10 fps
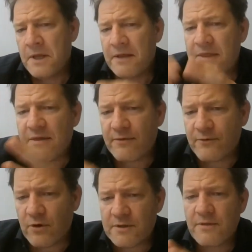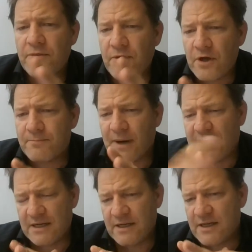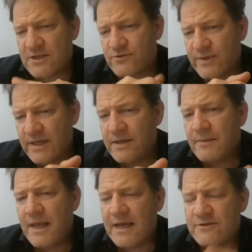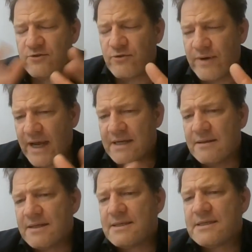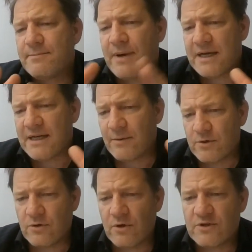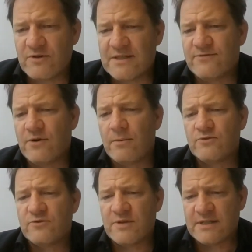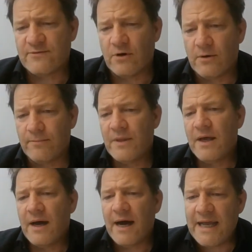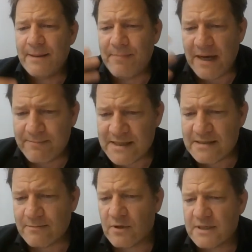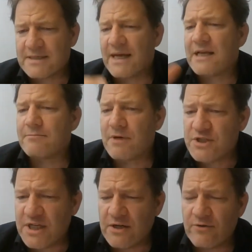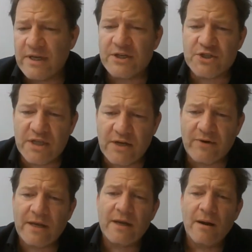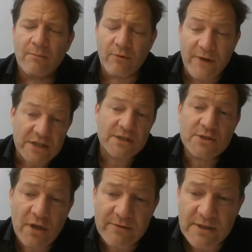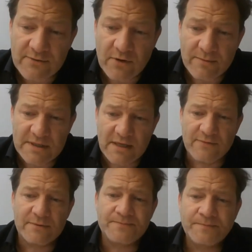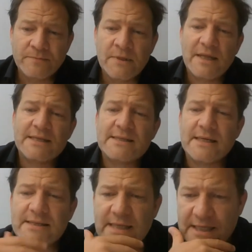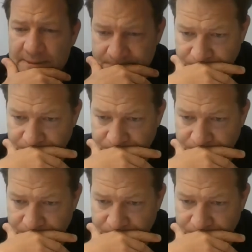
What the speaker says: And there's, of course, the third bucket. Industry has to react, and this is a bucket I would call transform to transform. High impact business models like machinery, engineering, professional services firms even, that succeed